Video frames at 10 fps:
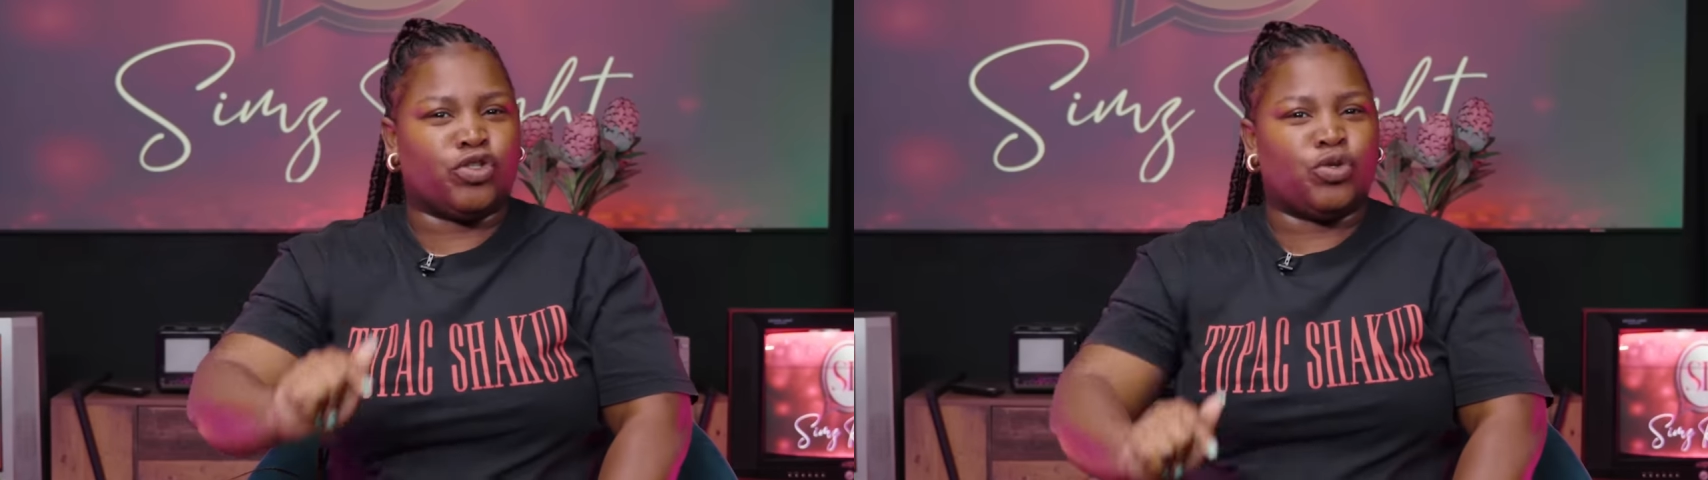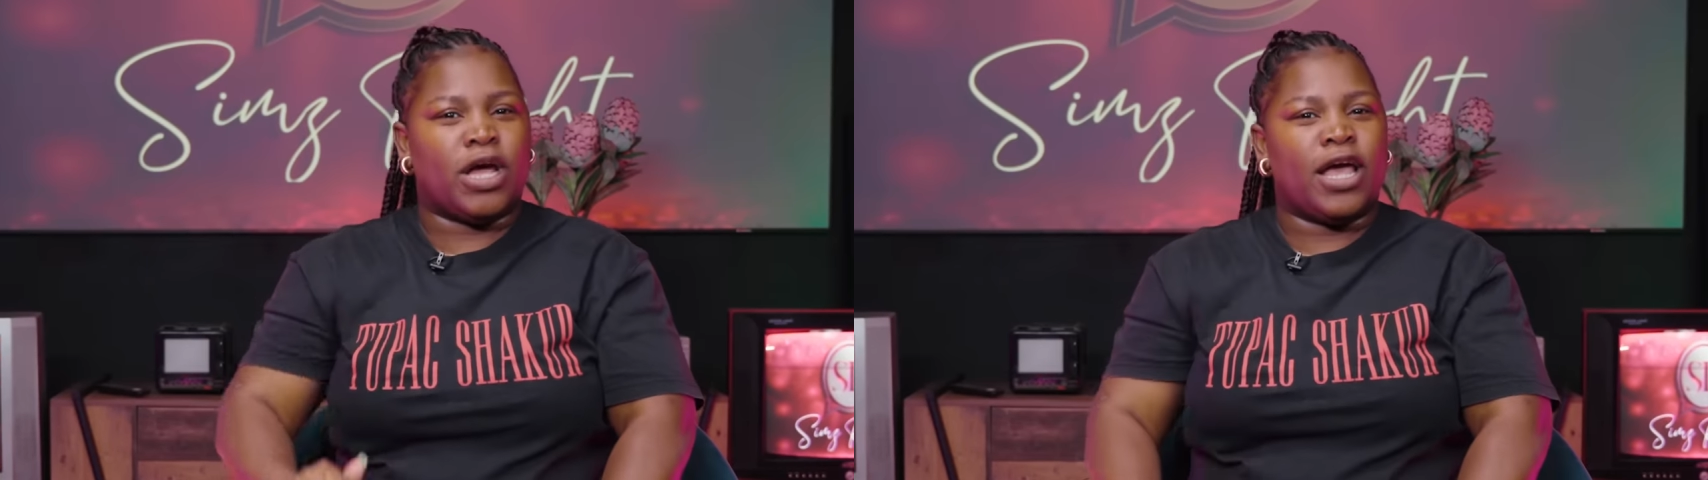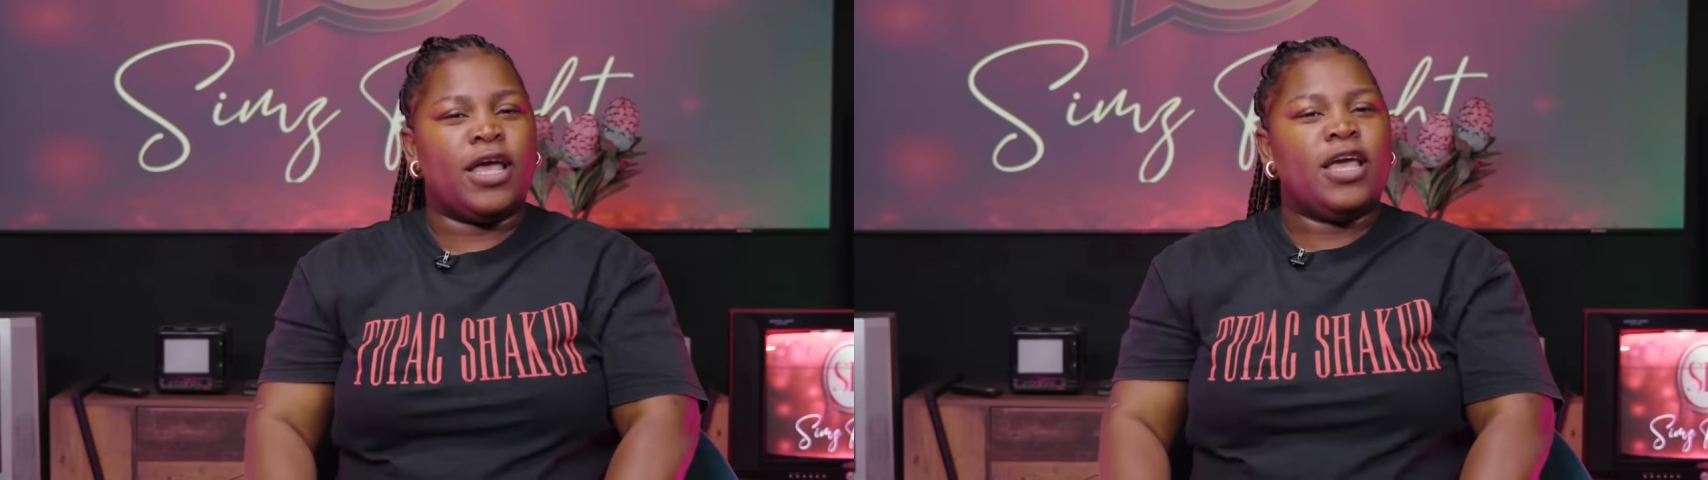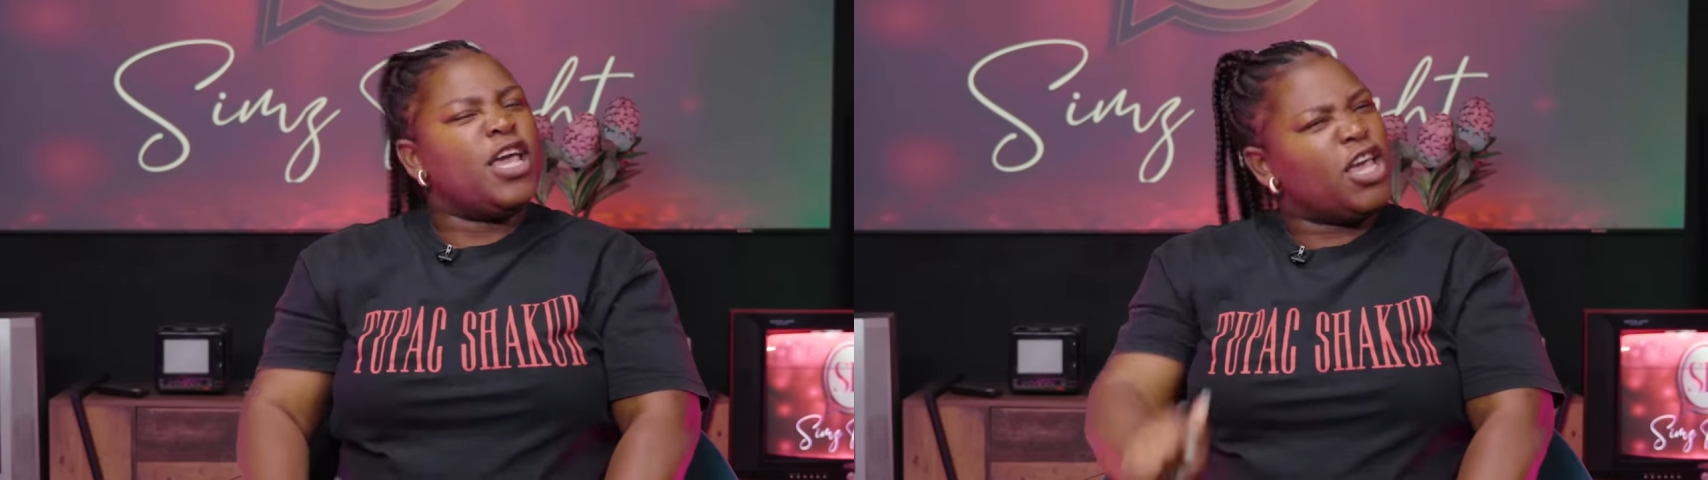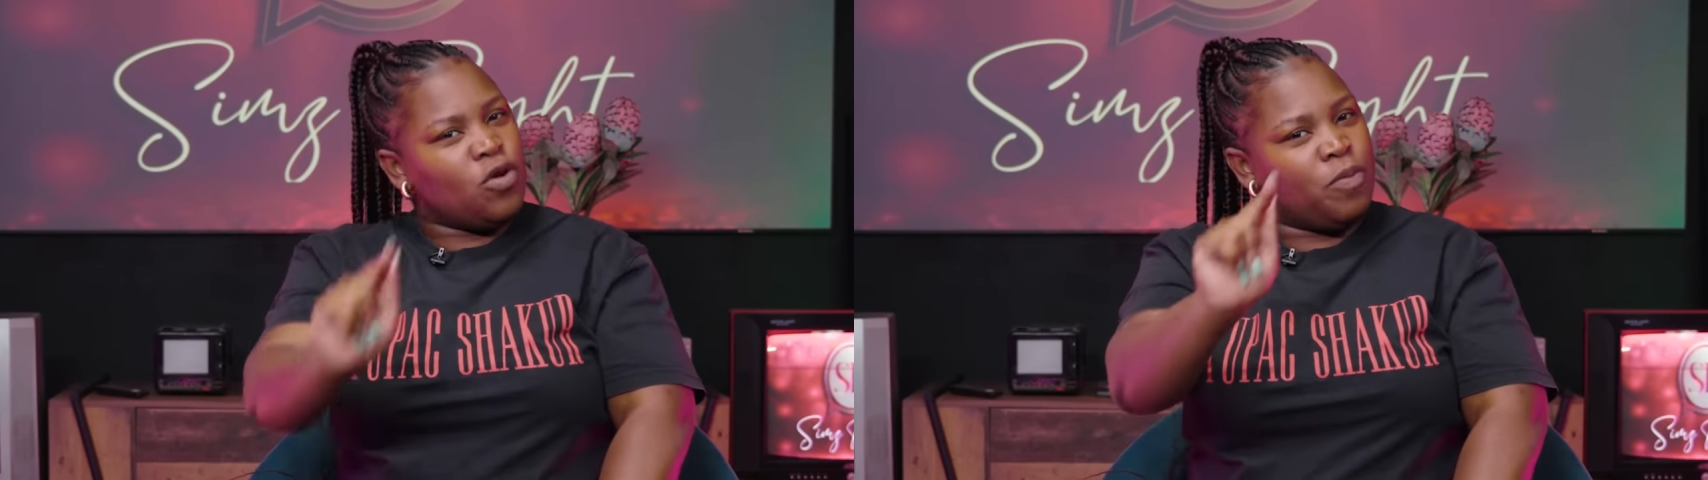sugar
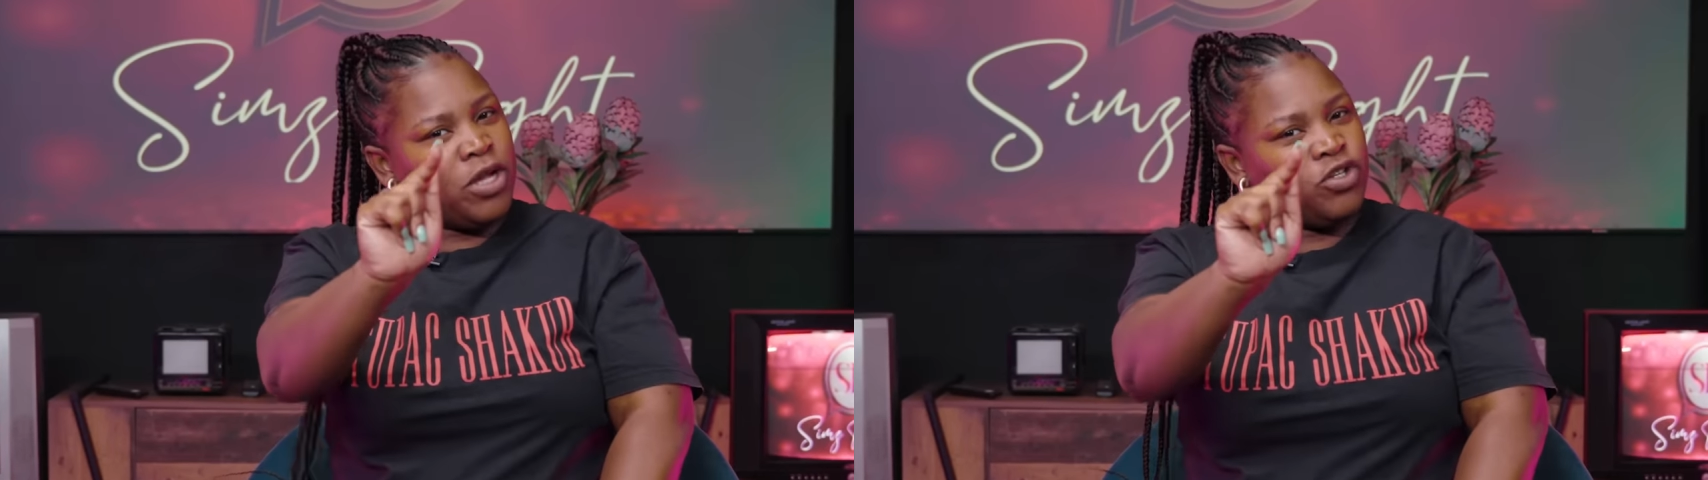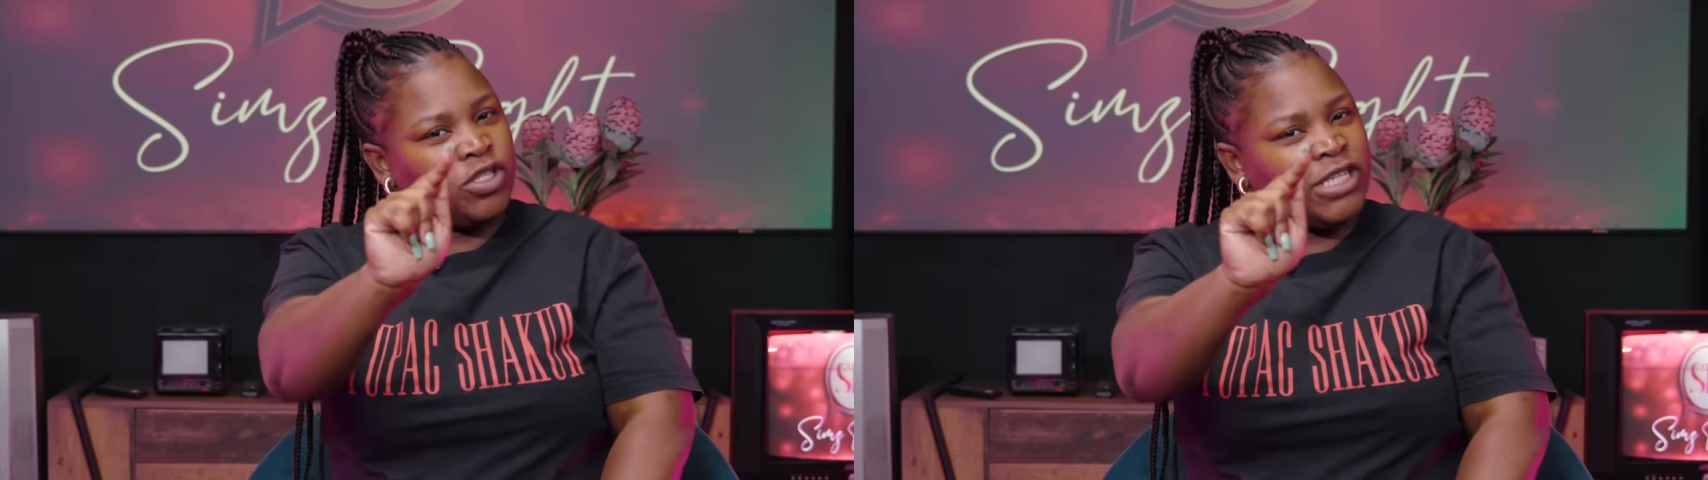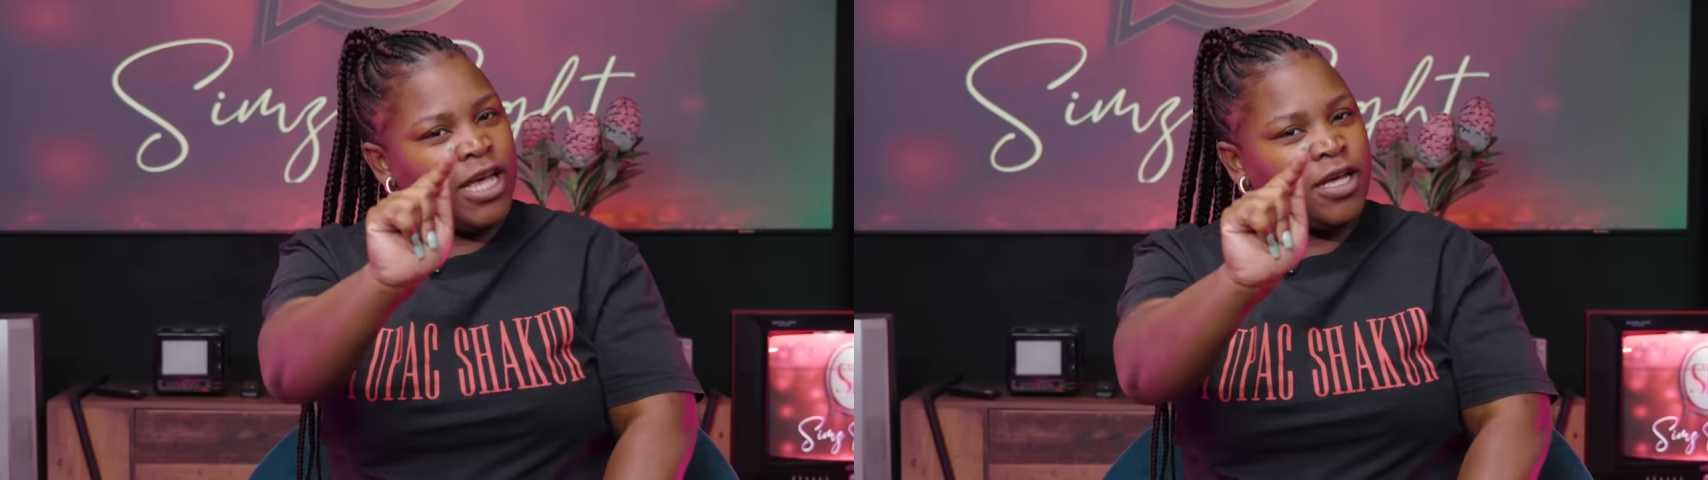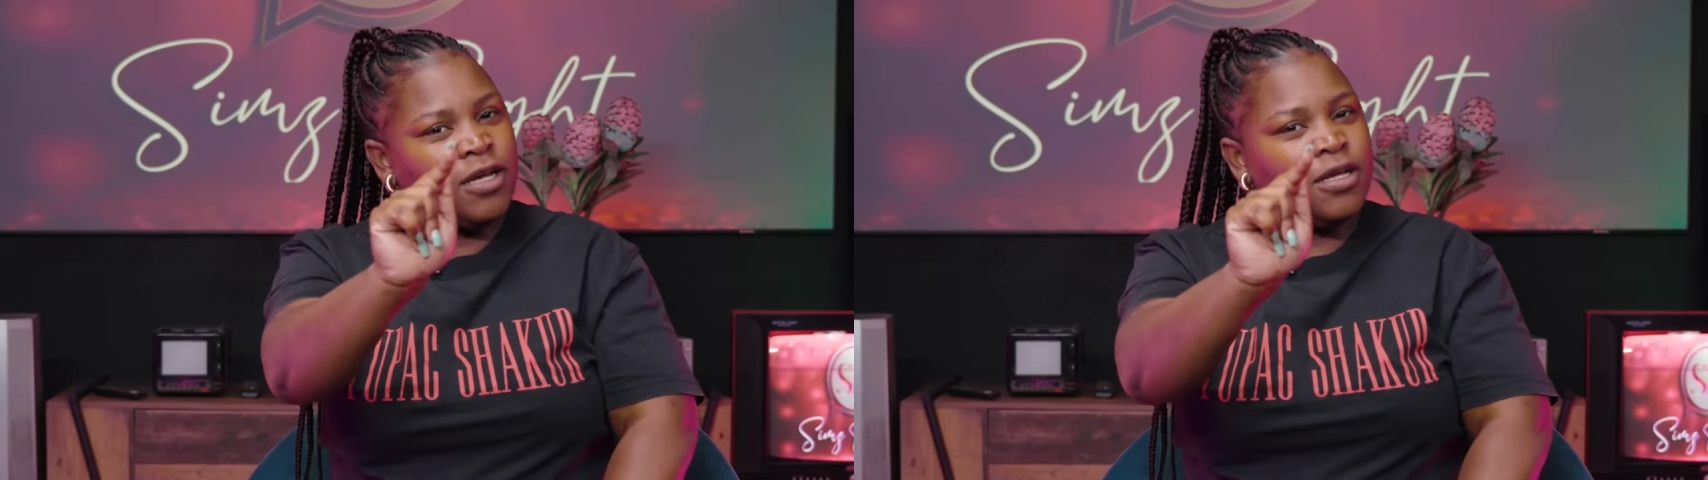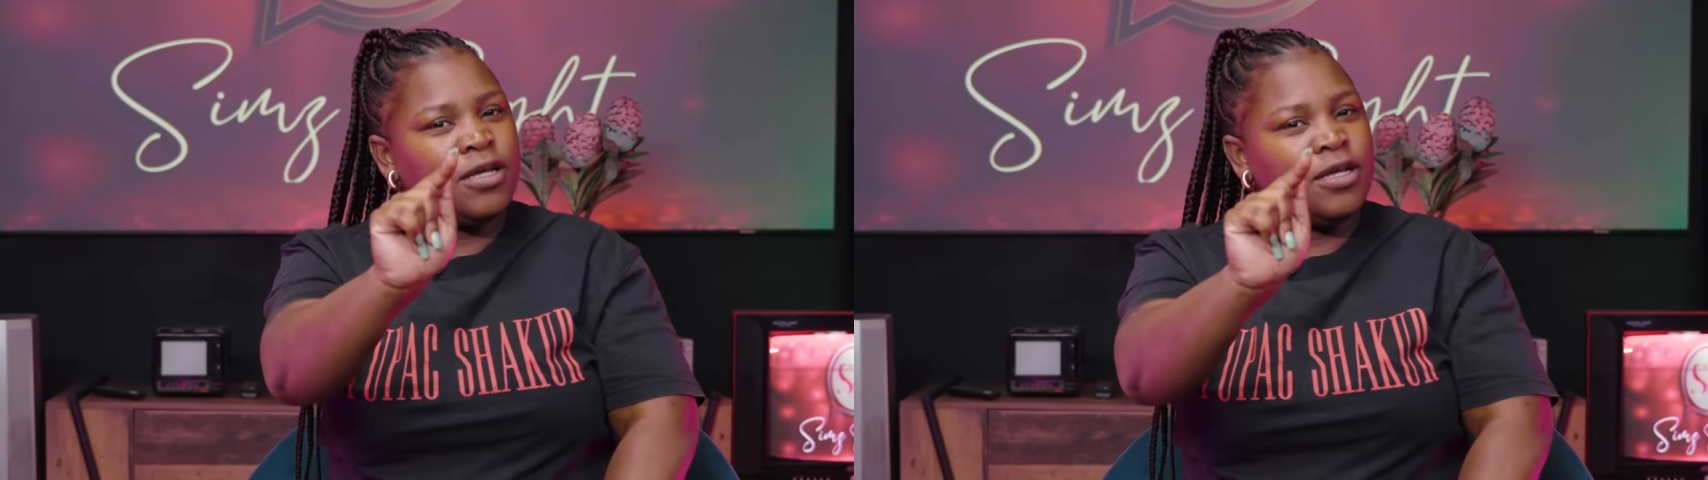in your petrol tank.